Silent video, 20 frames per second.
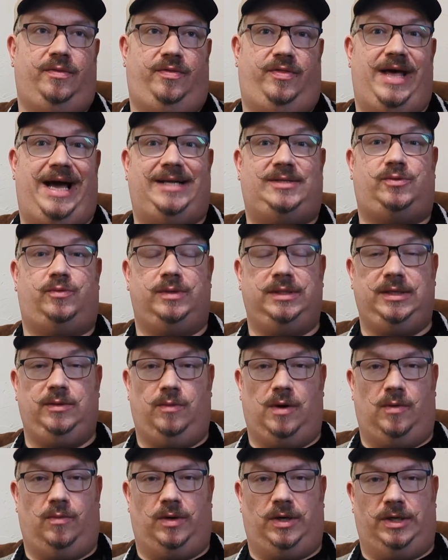that's really
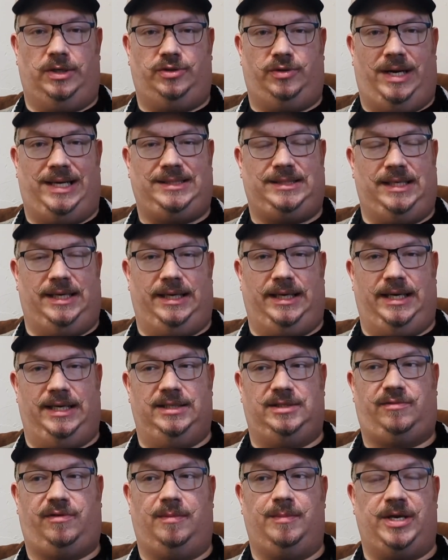what we're addressing
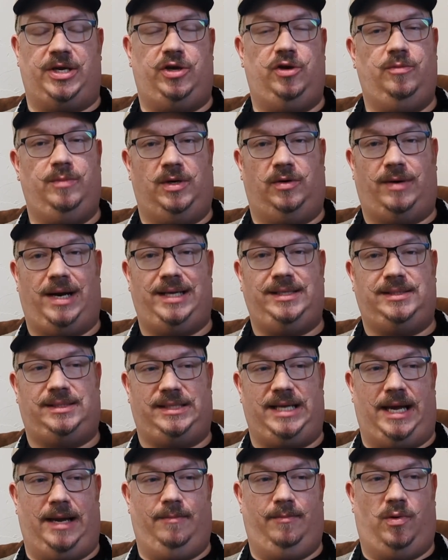is from a human rights
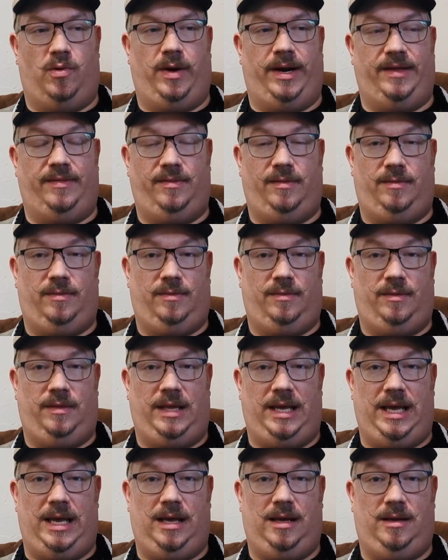standpoint,
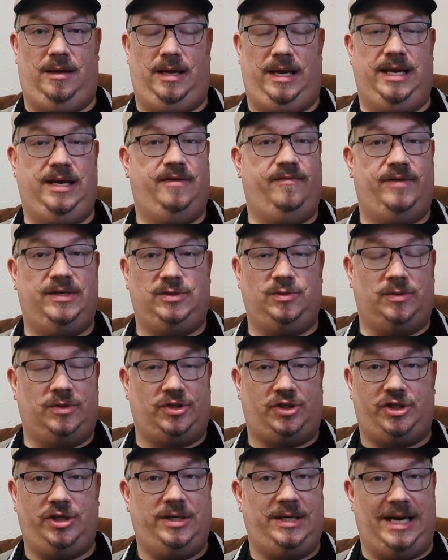individuals
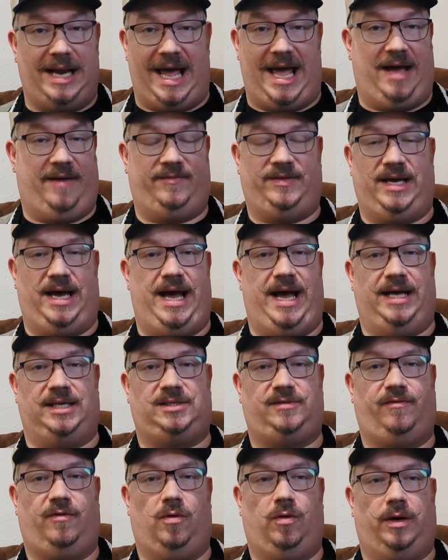shouldn't have to
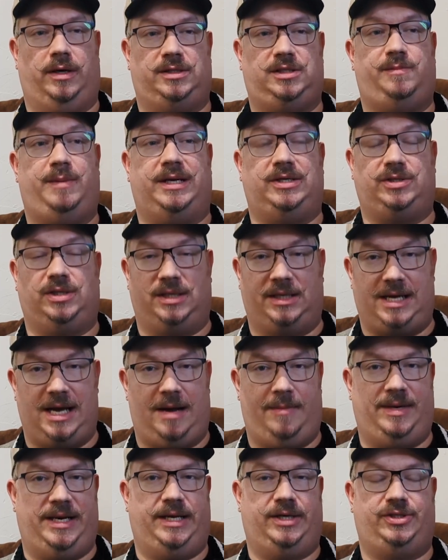ask for special
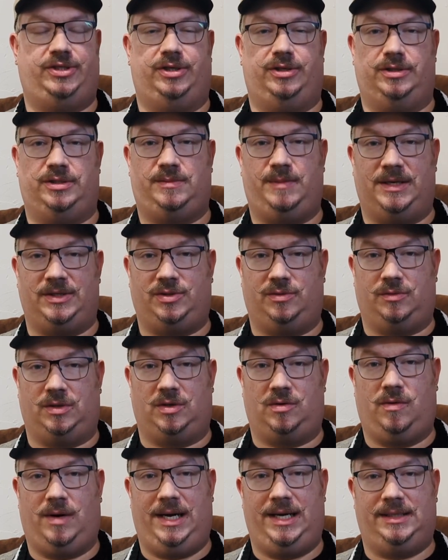accommodation or special
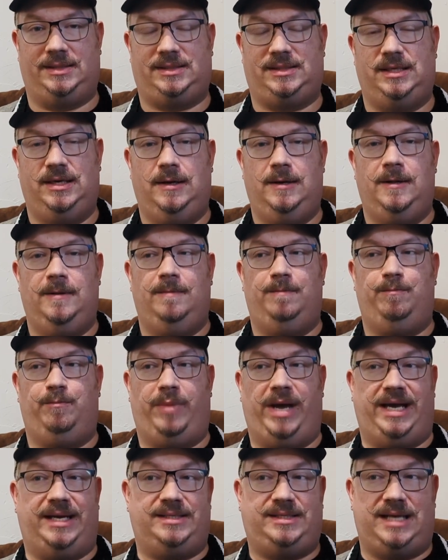requests
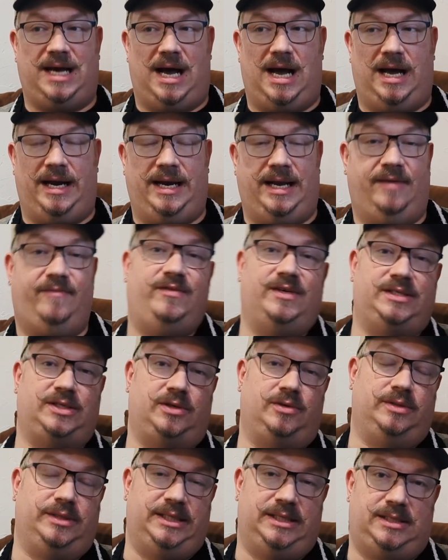based on a
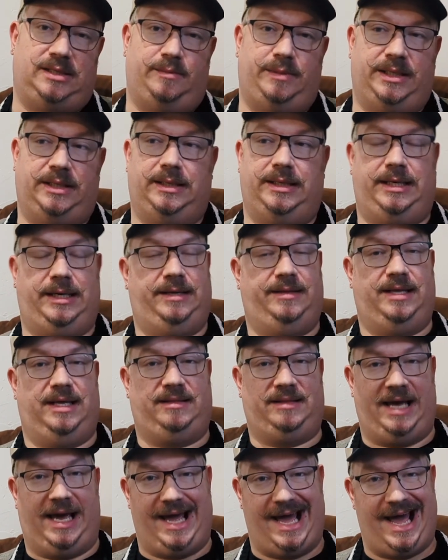physical disability
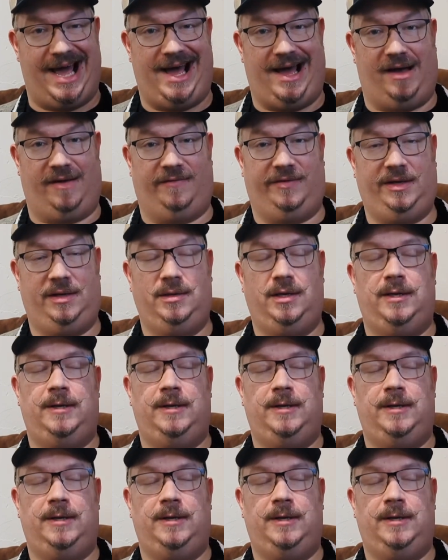that they have.